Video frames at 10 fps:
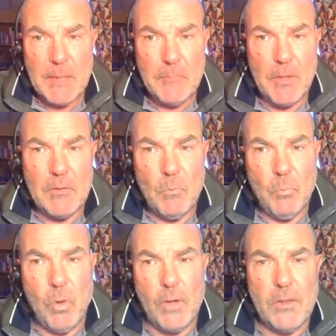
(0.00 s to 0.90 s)
But
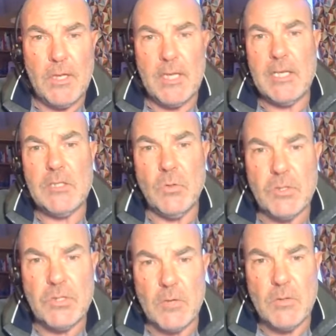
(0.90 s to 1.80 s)
one thing he's
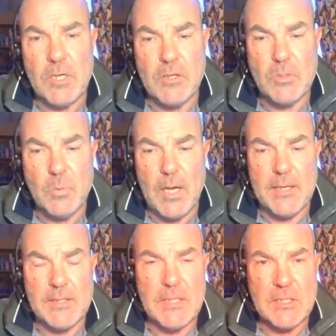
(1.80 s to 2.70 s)
also done as
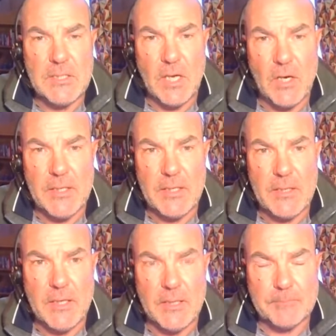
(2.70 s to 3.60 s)
well is he
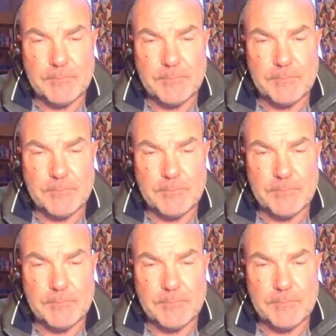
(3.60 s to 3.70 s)
decided that